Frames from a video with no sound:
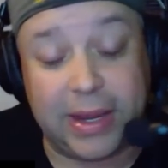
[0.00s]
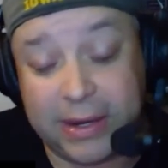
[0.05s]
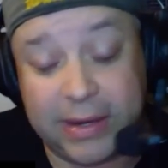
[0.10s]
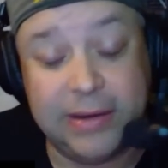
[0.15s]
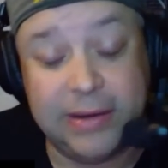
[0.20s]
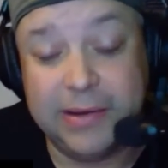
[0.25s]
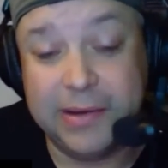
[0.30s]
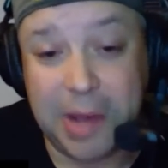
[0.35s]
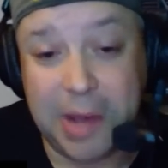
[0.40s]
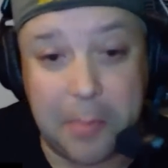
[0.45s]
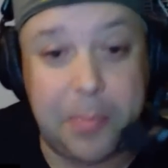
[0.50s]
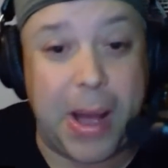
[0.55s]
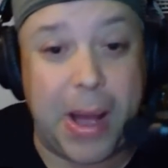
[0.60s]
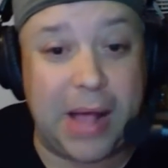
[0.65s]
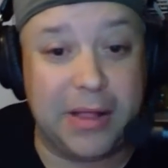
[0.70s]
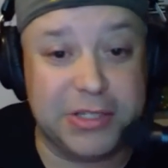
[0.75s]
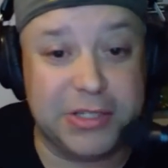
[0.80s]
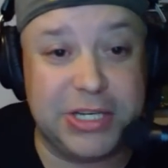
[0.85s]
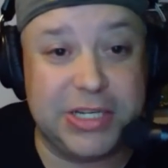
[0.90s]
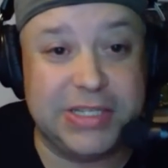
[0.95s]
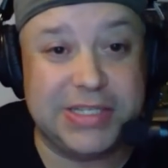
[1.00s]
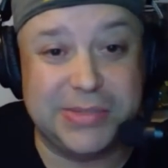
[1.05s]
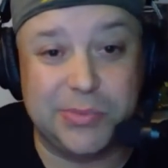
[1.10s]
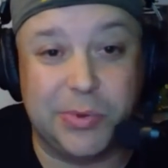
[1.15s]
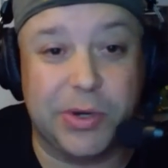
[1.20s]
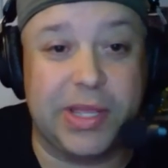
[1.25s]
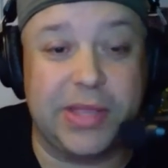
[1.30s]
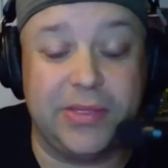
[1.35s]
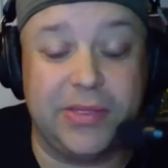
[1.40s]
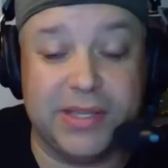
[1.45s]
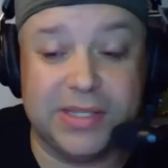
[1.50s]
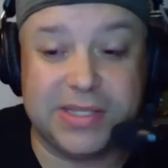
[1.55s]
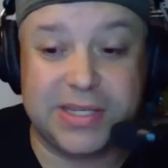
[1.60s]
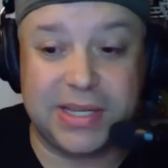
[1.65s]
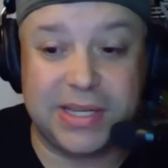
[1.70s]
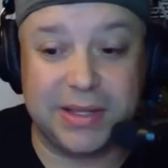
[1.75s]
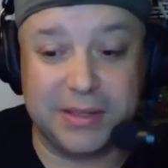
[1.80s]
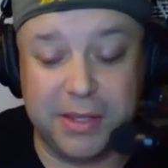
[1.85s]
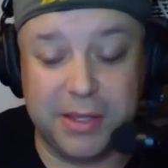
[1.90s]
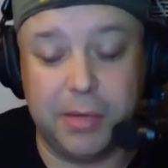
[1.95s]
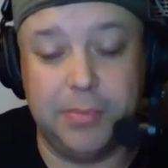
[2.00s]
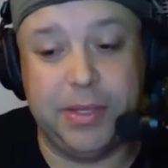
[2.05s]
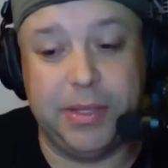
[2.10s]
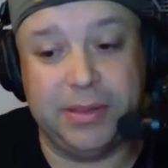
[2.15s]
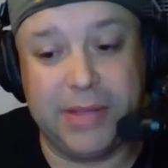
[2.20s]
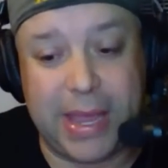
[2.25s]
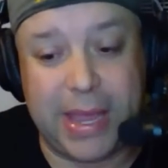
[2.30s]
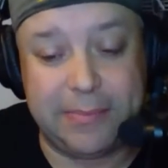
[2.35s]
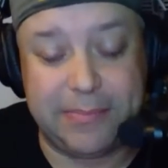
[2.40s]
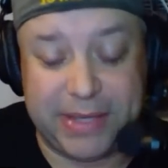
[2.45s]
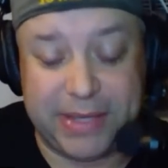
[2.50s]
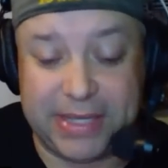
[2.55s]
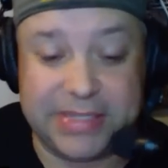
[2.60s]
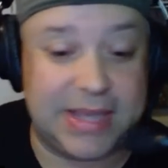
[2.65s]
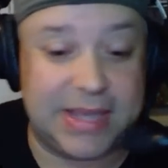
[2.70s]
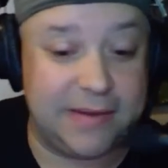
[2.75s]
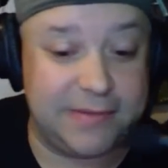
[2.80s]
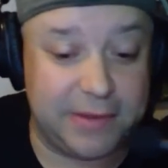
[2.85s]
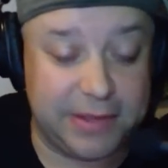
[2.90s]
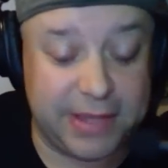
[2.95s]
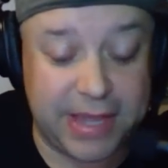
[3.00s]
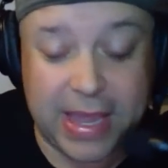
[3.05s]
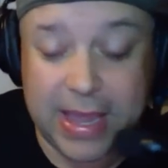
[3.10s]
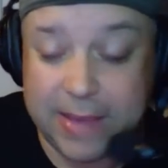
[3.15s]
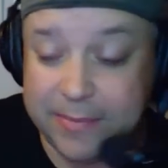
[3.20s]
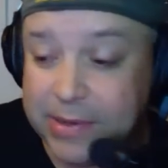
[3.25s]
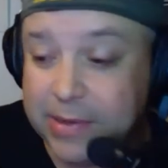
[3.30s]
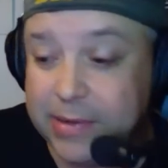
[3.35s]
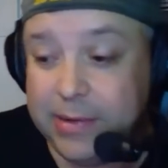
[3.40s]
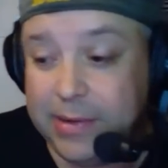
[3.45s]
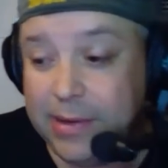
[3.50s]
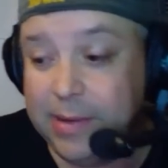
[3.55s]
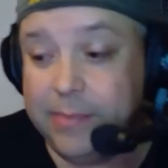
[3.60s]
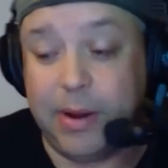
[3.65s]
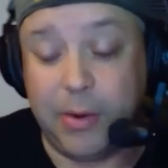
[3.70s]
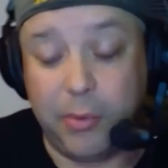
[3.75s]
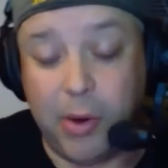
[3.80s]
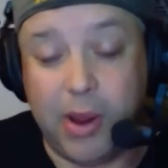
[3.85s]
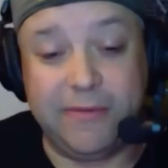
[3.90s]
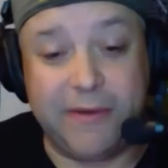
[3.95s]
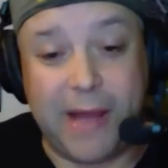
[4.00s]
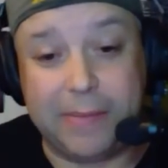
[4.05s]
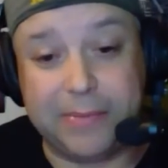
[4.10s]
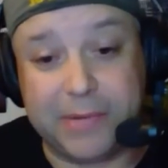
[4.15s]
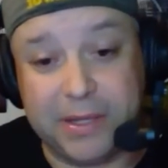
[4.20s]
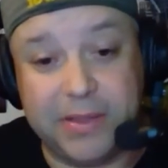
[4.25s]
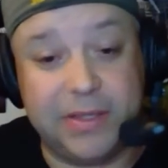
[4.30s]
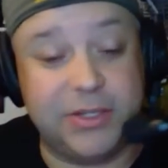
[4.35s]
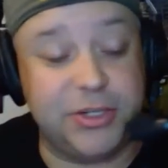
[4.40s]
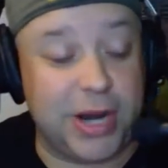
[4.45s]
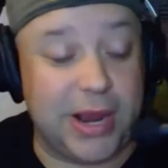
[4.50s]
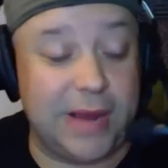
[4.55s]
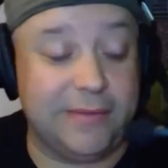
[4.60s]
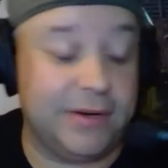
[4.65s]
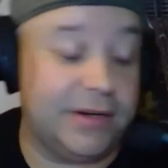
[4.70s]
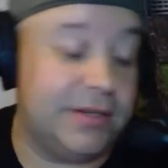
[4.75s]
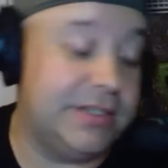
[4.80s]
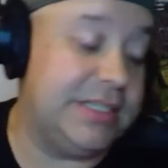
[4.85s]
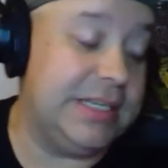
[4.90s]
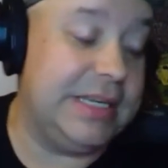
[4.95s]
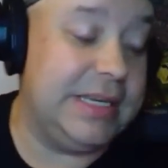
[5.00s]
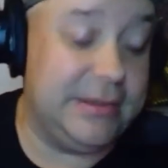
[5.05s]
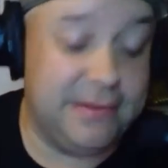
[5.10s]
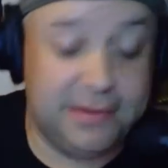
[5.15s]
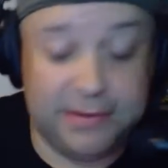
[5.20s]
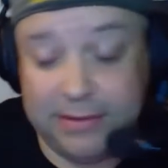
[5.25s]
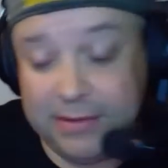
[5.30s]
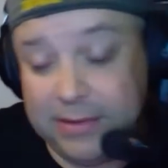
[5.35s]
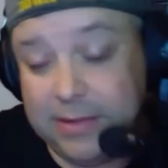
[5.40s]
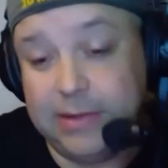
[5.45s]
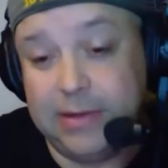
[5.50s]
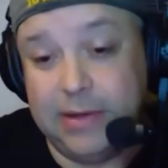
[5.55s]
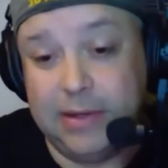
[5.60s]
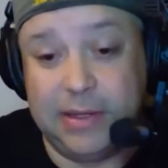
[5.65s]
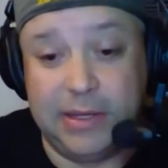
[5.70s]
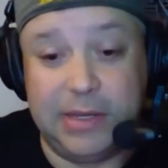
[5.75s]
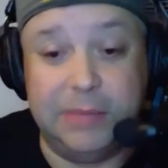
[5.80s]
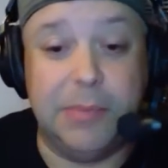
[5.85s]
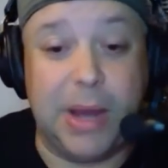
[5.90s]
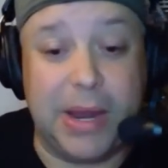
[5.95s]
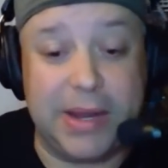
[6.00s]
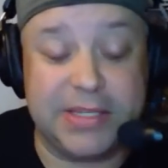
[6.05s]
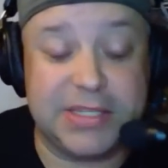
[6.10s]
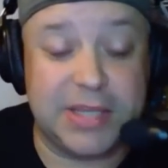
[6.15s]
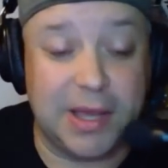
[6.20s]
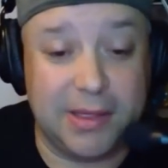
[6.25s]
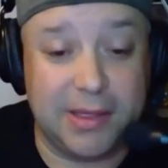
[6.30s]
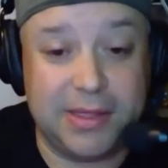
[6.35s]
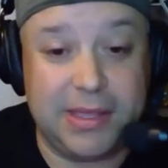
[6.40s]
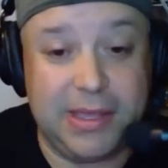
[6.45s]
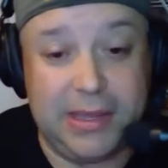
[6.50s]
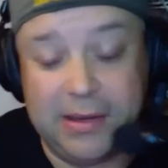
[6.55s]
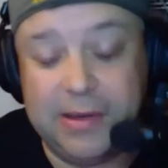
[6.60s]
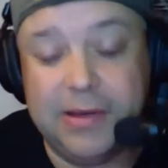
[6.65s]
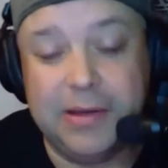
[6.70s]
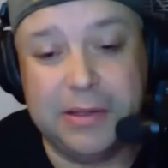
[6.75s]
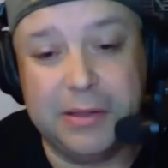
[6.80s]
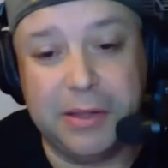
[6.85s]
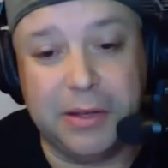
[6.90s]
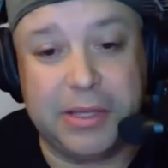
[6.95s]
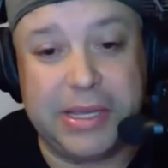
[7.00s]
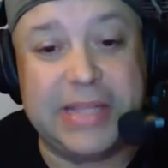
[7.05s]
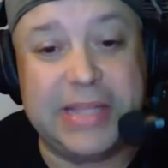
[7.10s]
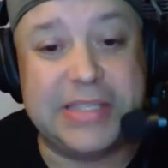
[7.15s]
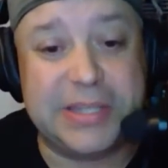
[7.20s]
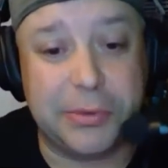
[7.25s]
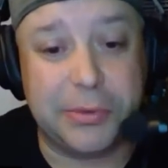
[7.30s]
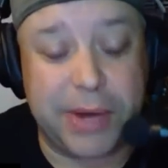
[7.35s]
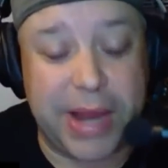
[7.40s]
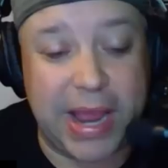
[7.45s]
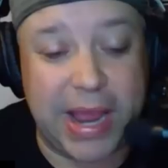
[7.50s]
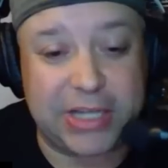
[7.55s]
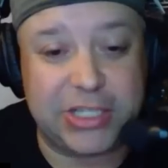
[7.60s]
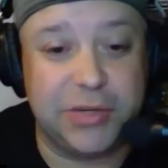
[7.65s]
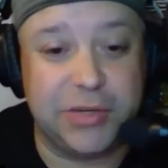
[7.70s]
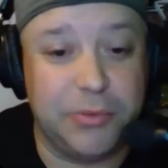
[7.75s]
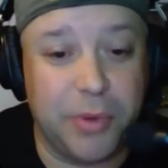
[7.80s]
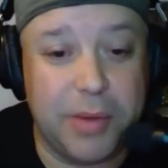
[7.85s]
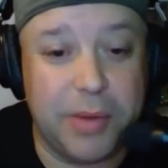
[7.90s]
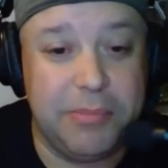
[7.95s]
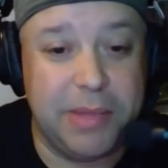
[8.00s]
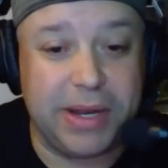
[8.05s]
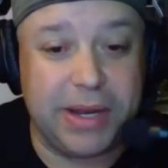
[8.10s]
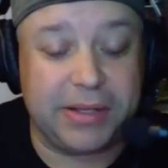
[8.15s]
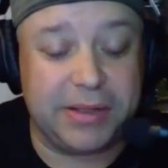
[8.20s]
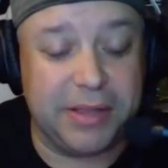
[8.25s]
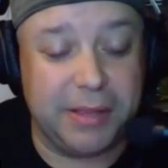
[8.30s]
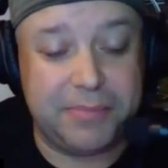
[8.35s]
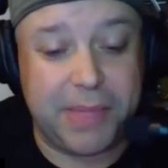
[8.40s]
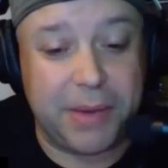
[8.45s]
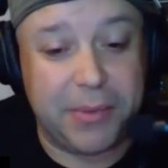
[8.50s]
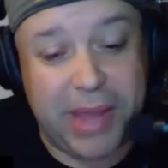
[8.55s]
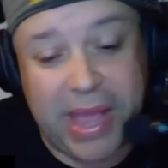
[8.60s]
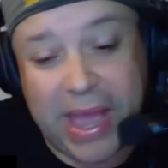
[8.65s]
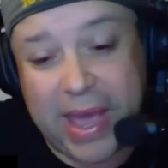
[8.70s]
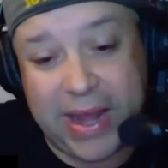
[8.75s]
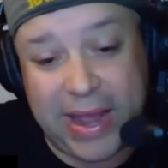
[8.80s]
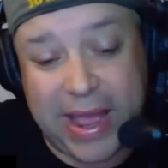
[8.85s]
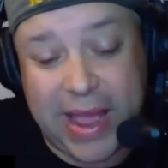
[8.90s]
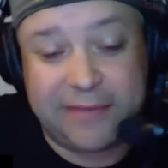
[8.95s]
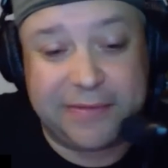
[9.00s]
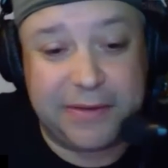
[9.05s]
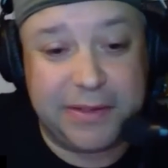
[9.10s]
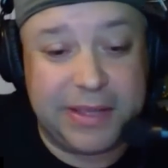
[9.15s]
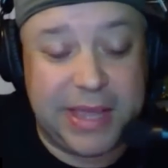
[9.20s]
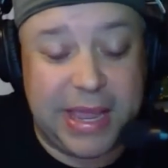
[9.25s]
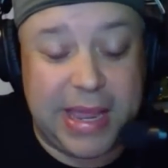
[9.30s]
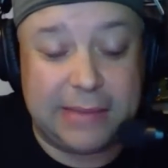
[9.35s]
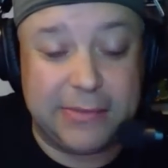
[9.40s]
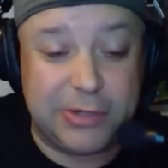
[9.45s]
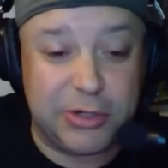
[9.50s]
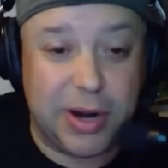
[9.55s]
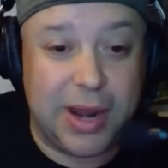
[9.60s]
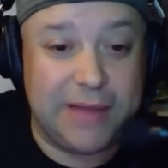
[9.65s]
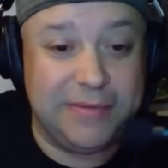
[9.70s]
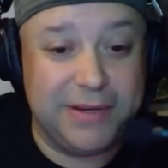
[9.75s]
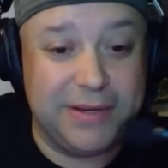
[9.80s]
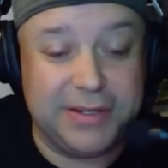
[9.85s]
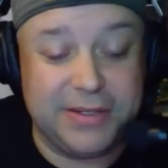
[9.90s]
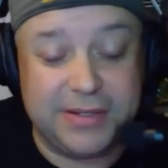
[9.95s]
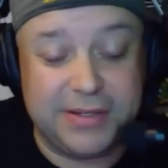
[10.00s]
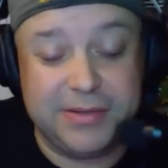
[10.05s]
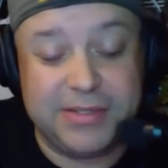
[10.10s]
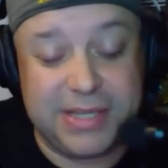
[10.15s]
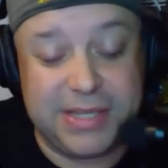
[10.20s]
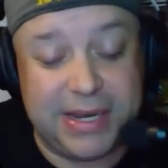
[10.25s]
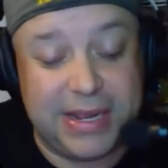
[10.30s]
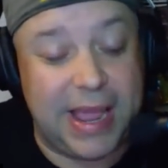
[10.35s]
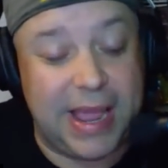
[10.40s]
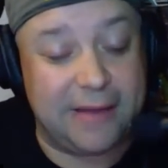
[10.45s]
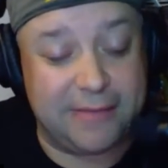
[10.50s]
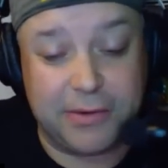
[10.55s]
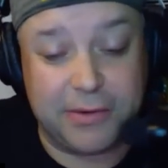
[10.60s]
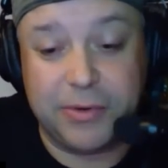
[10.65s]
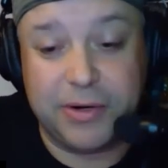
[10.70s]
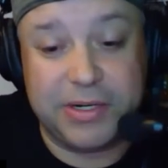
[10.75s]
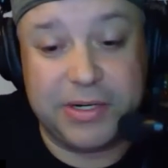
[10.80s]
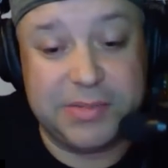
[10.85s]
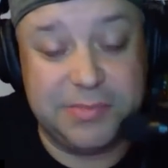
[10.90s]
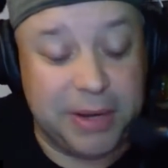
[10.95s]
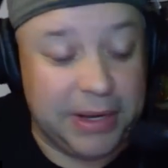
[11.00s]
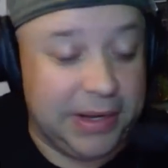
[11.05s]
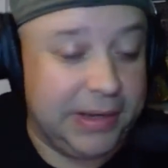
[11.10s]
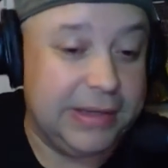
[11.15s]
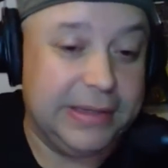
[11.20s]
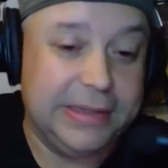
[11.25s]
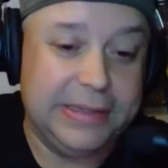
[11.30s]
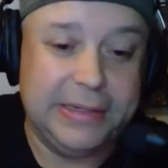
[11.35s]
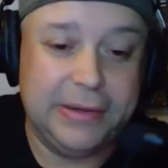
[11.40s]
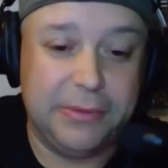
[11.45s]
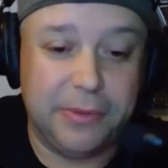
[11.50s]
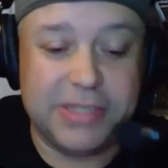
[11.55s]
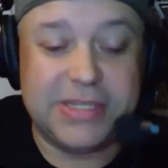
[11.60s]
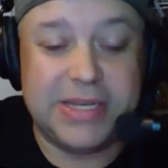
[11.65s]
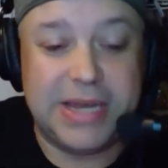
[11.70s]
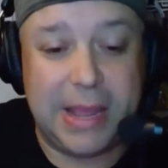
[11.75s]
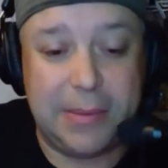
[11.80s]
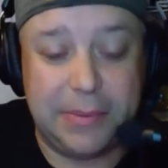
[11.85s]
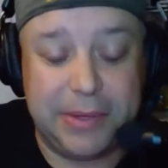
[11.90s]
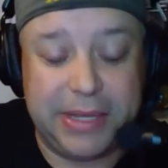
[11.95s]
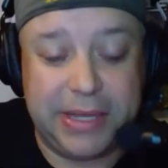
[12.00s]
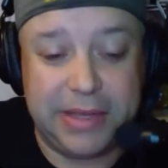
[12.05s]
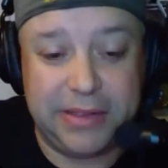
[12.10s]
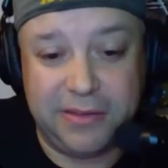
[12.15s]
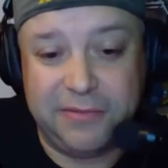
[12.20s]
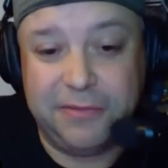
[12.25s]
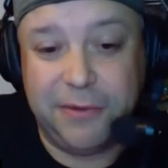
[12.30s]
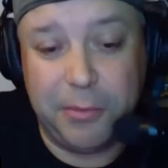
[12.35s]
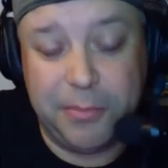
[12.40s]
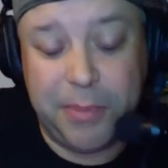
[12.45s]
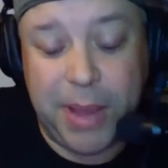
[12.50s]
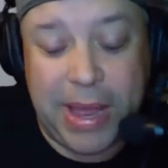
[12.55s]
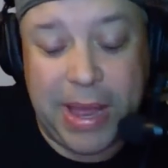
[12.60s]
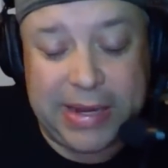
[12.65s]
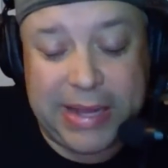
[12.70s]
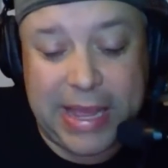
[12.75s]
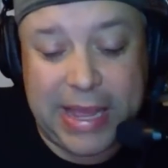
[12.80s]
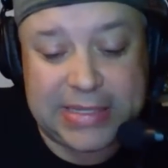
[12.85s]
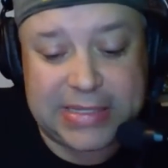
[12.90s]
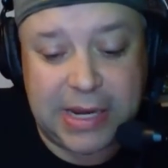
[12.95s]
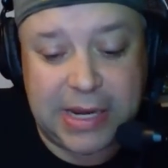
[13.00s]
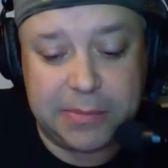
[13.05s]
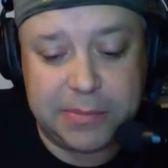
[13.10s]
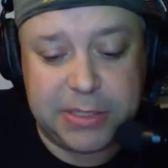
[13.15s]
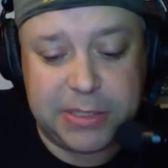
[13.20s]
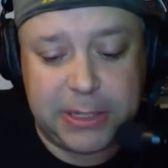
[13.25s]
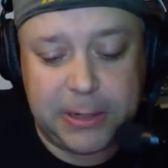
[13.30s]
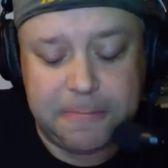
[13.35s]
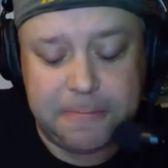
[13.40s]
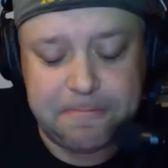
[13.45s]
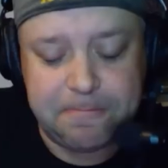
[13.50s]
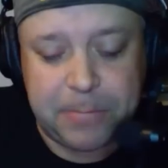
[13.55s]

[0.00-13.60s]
And apologies as we're getting this to you a little bit late, because after the game, my wife hopped in the driver's seat, and you might have saw the little instant reaction 1 minute clip that we had after the game driving to Sioux City afterwards, but wasn't able to get the full podcast up to you.